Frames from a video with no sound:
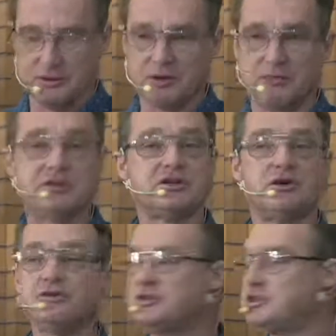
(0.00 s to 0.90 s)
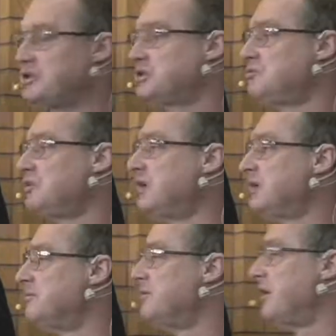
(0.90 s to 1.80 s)
But we're told that Jesus wouldn't
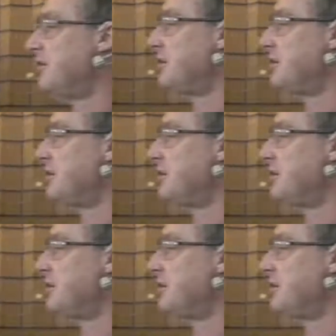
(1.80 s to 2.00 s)
let them know that he